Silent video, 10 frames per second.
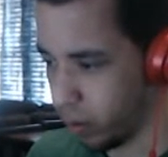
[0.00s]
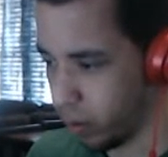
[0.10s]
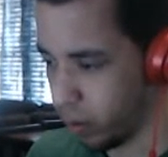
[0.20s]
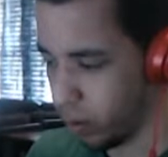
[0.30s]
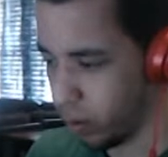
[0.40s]

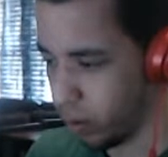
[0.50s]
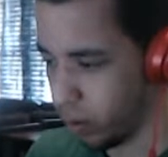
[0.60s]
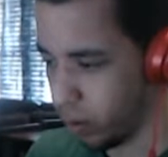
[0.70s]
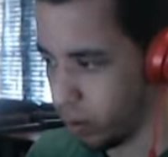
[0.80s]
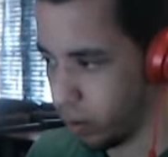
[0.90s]

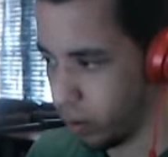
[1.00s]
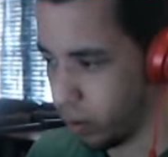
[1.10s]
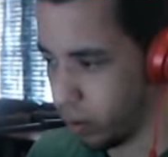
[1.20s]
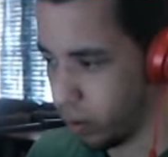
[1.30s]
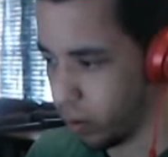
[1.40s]

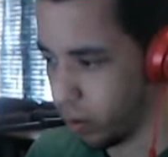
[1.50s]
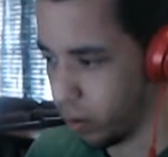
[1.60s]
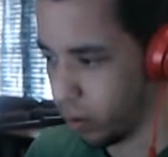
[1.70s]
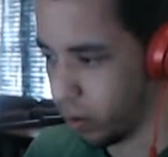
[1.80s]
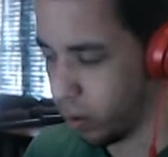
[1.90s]

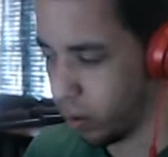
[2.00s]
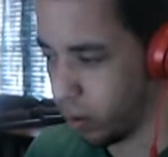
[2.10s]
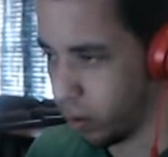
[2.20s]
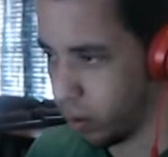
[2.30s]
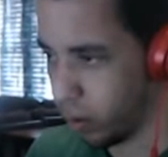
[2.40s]

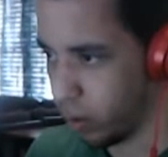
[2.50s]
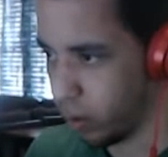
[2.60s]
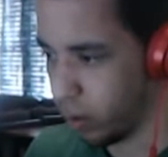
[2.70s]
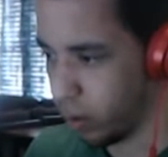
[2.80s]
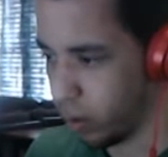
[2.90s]

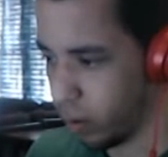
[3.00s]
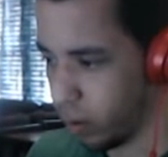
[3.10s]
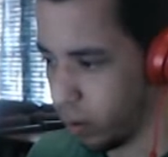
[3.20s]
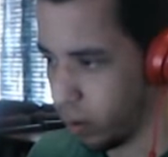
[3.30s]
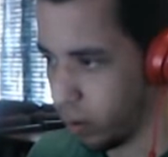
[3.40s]

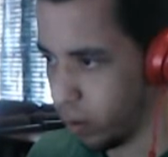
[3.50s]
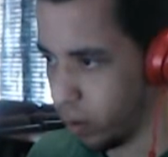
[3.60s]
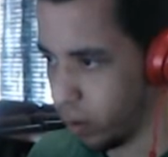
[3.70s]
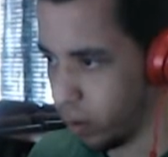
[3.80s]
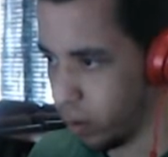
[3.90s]

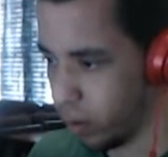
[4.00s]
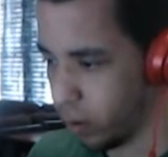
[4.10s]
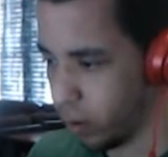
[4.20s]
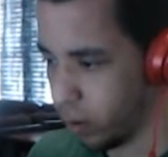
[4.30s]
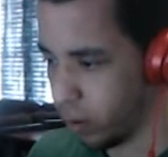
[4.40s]

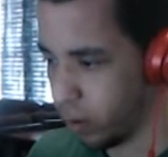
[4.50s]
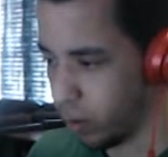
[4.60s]
No one is speaking in this clip.